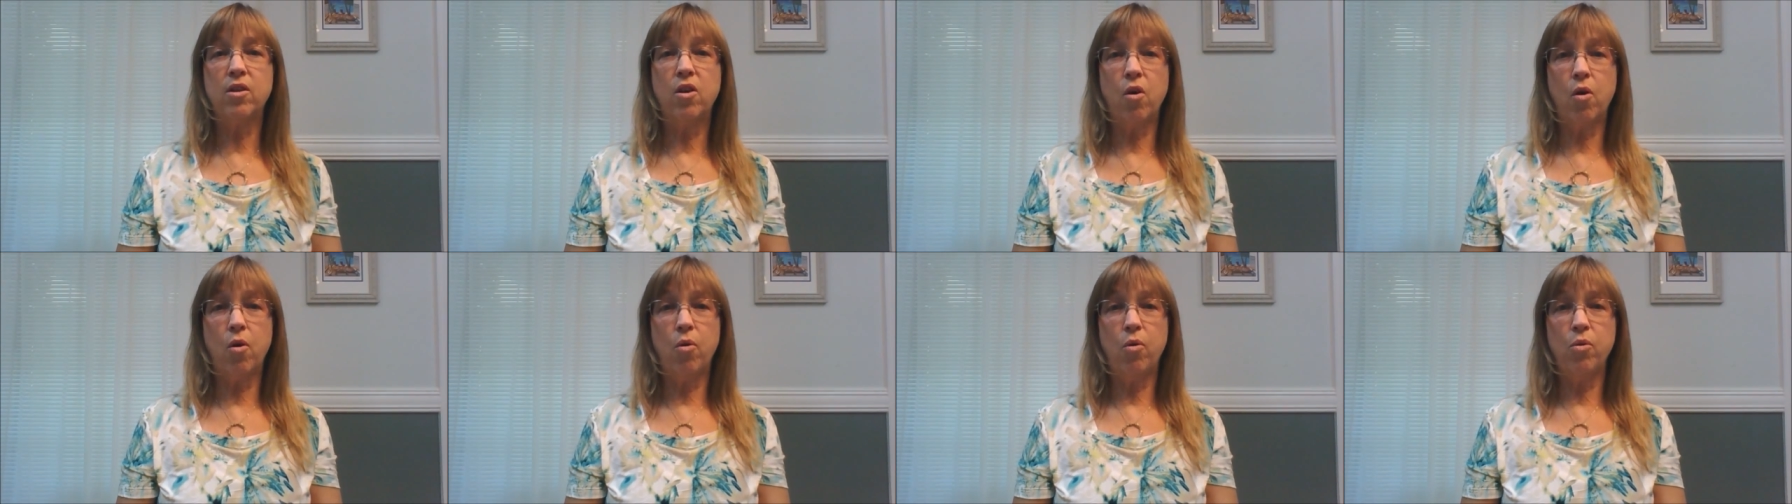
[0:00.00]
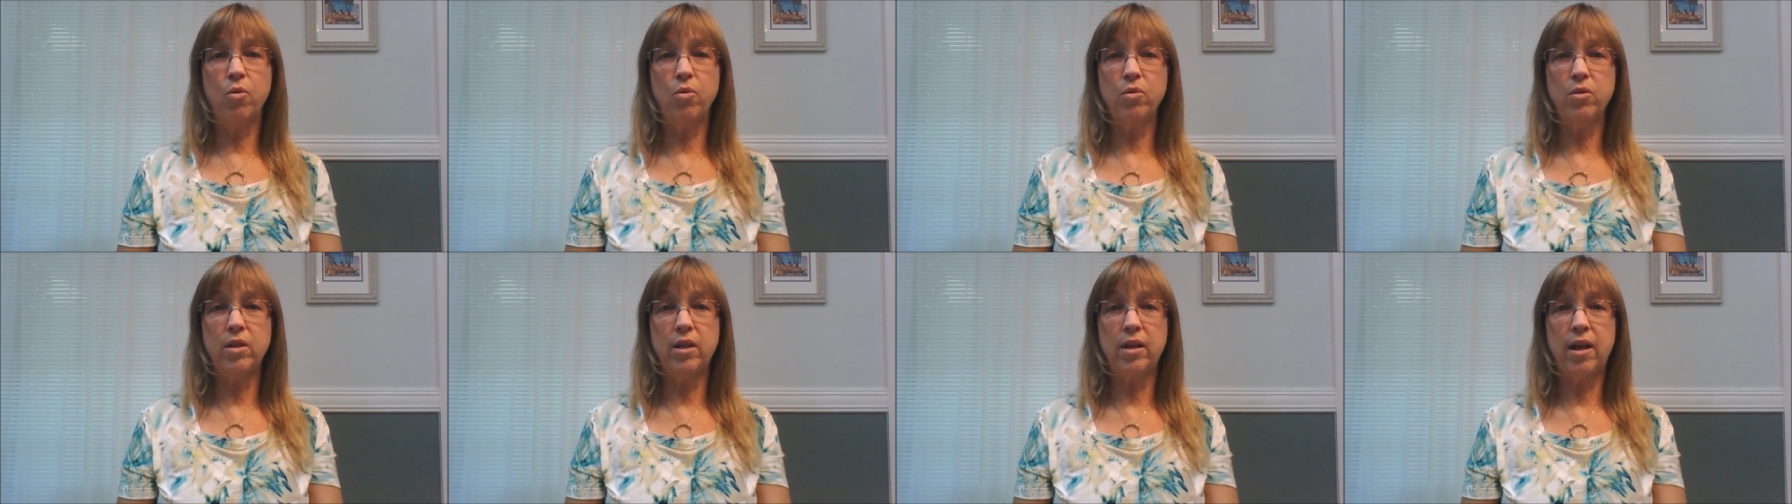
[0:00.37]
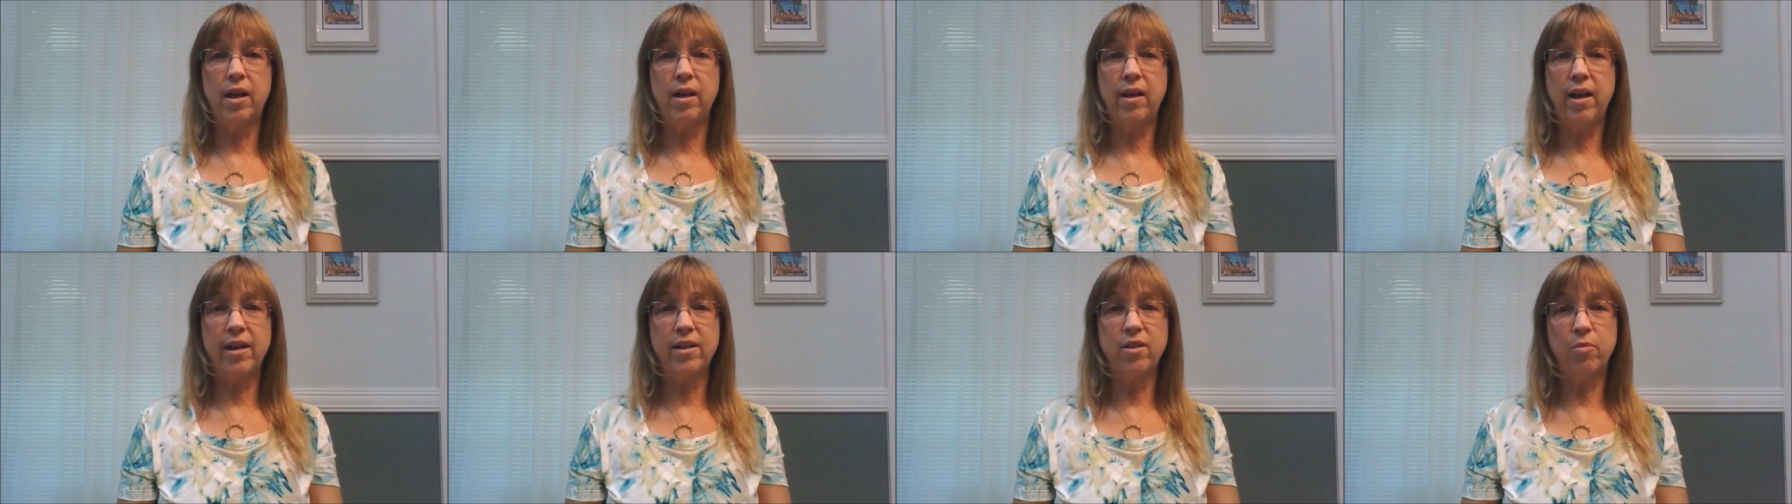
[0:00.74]
gold and I
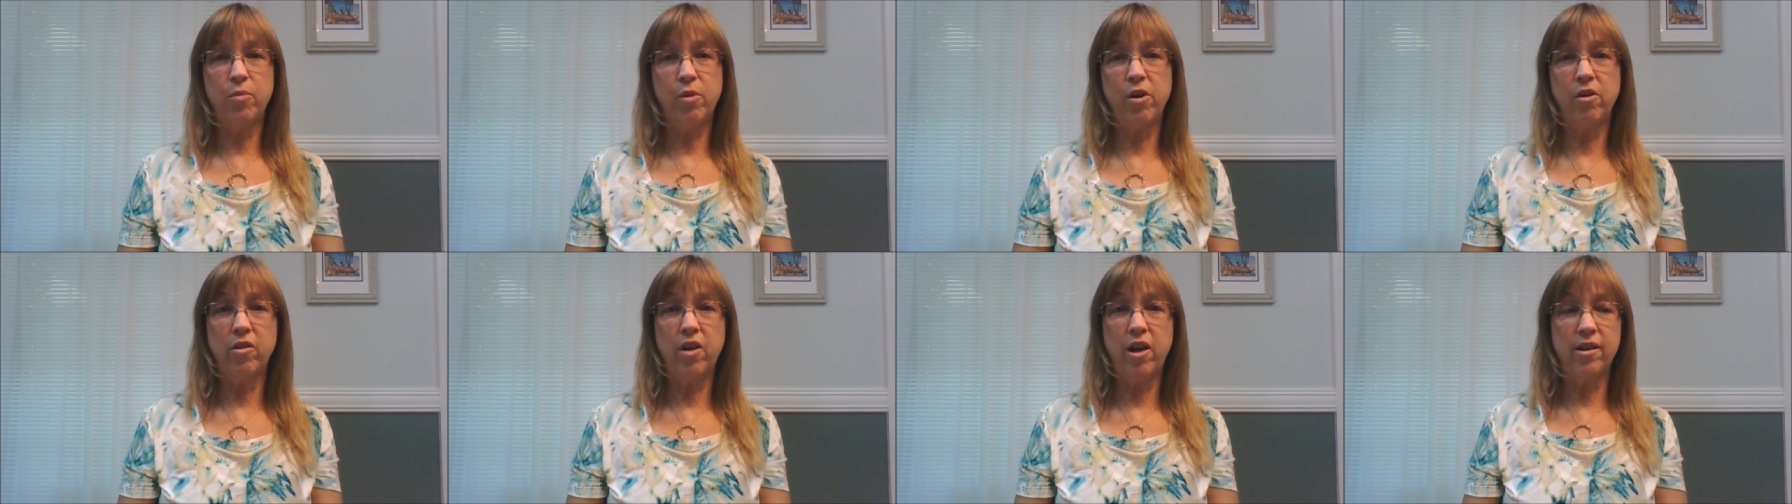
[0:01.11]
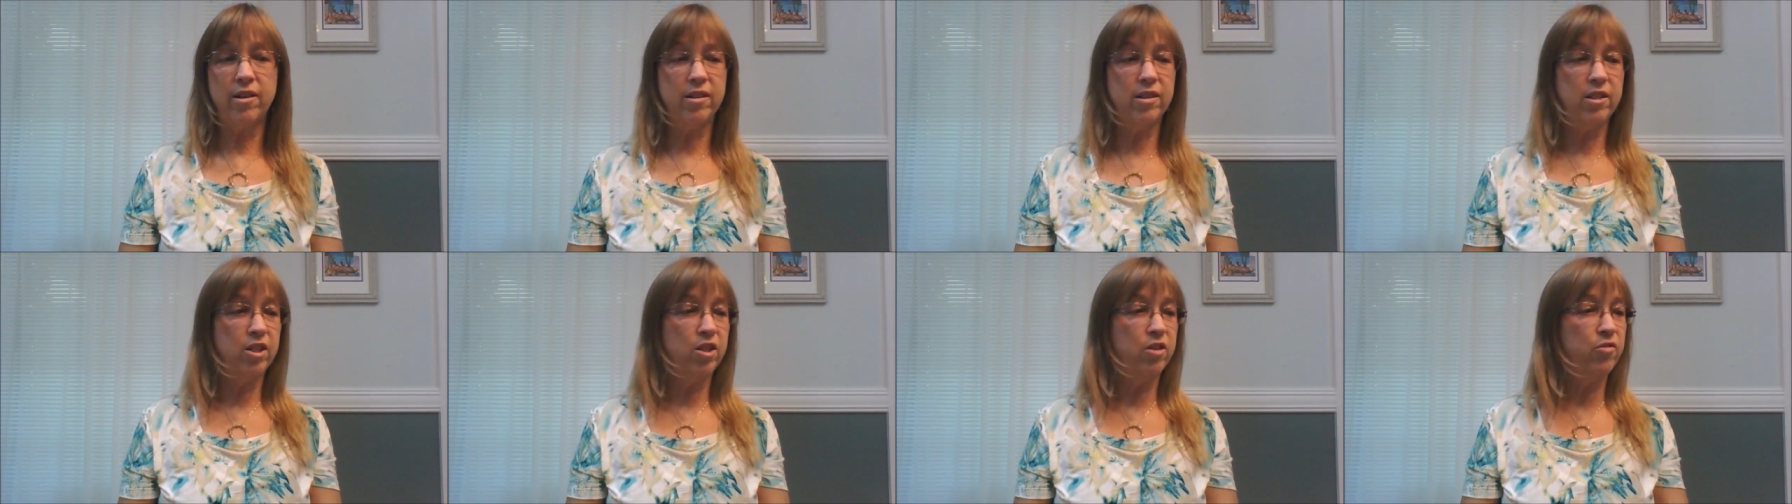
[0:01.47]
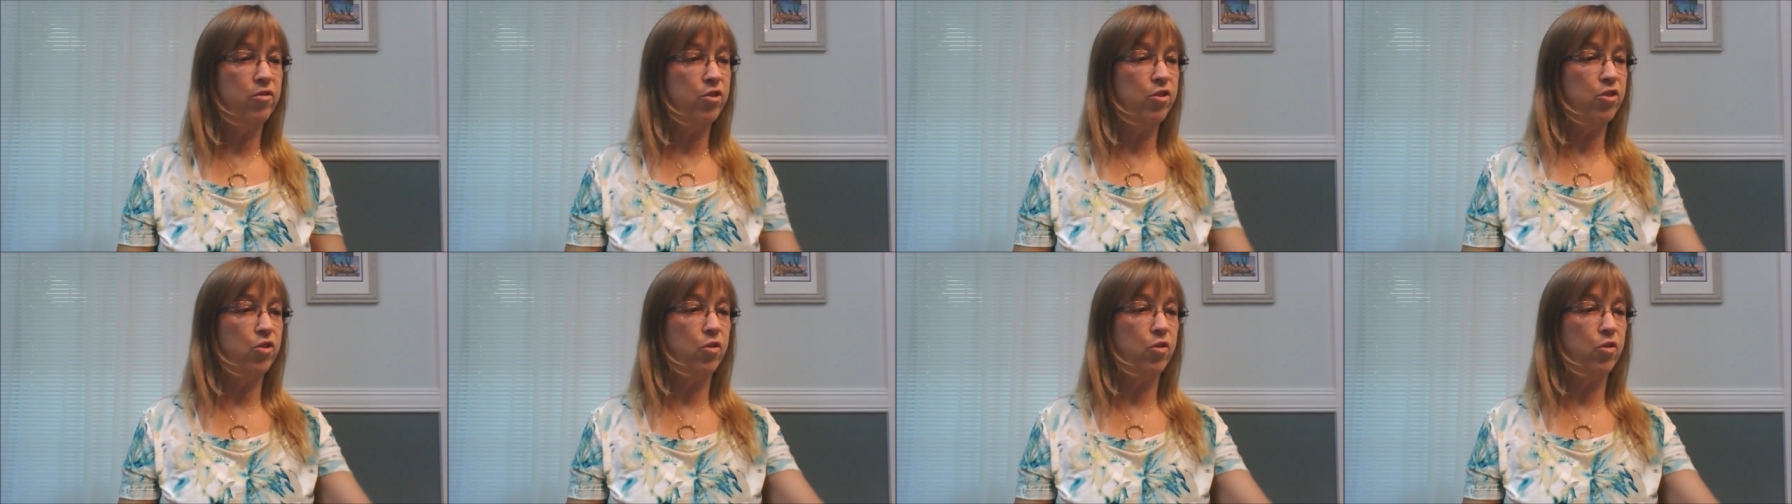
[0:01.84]
like to wear a lot of silver.